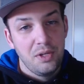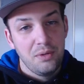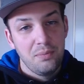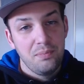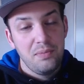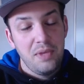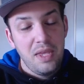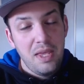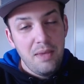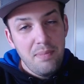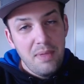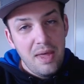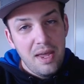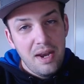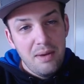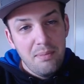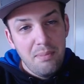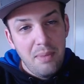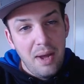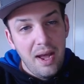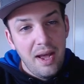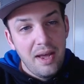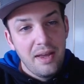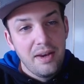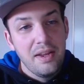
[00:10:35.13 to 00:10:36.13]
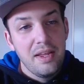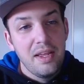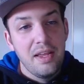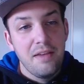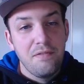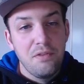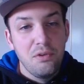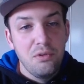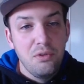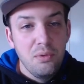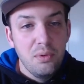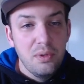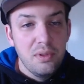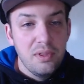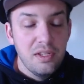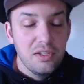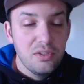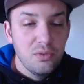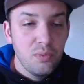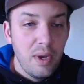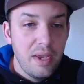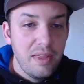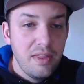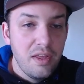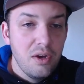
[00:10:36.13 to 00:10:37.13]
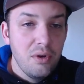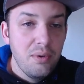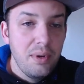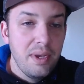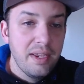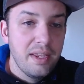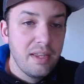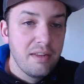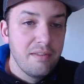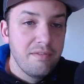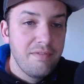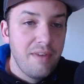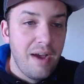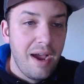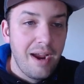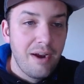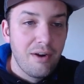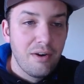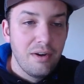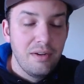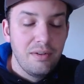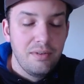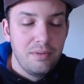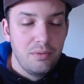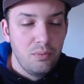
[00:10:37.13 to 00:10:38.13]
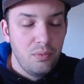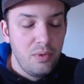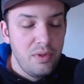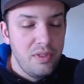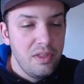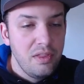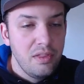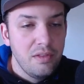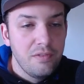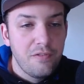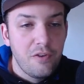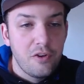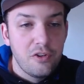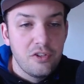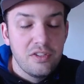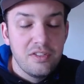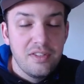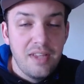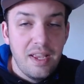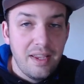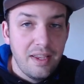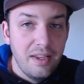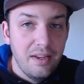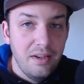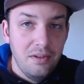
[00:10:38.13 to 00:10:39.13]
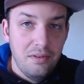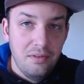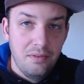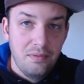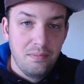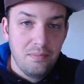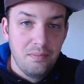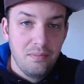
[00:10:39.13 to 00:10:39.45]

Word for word: So keep that in mind. If you do it this way, though, it can fire it within the first second